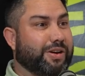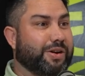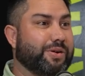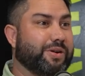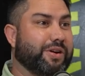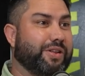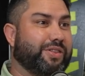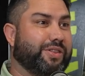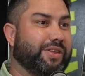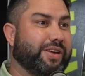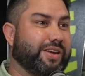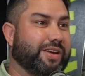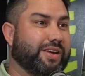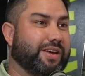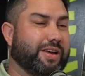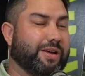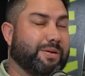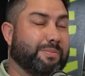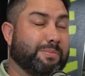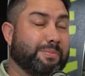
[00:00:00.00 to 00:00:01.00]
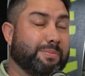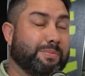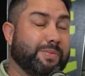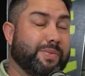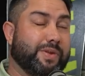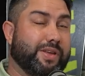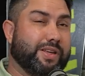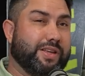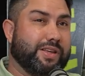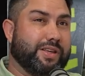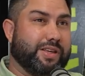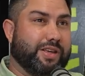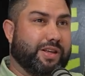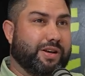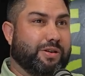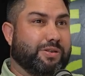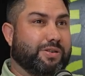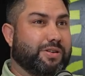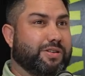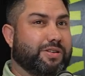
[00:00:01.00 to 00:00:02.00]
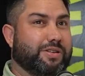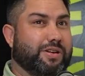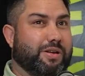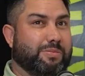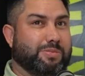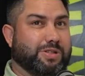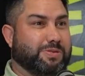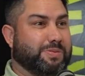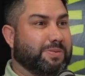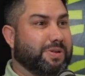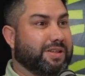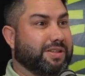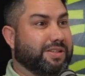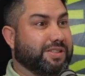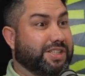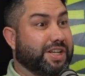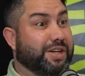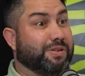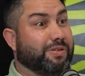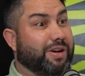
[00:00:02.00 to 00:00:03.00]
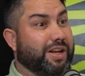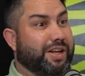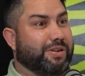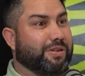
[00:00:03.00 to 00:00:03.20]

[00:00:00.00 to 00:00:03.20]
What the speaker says: I think, I'm just thinking generally,